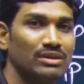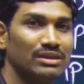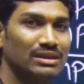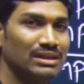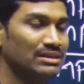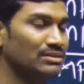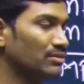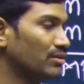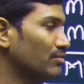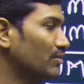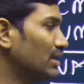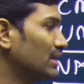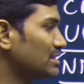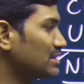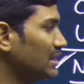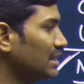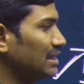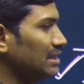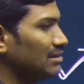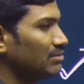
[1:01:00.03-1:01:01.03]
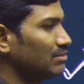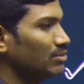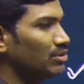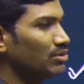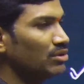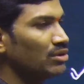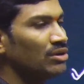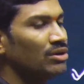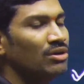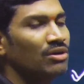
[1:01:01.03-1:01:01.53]
That's why we are studying about
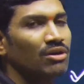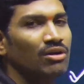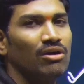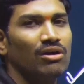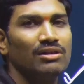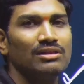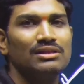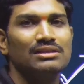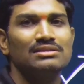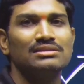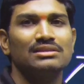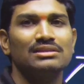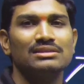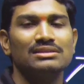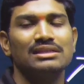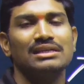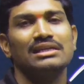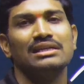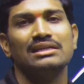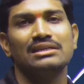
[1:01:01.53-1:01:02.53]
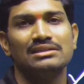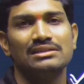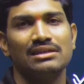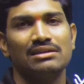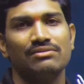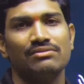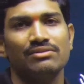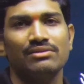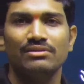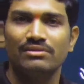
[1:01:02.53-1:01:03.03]
all these things here itself.
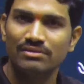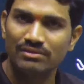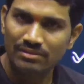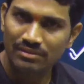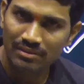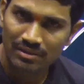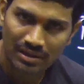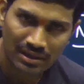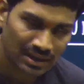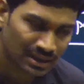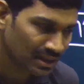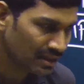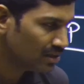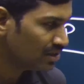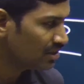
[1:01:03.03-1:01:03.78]
Clear?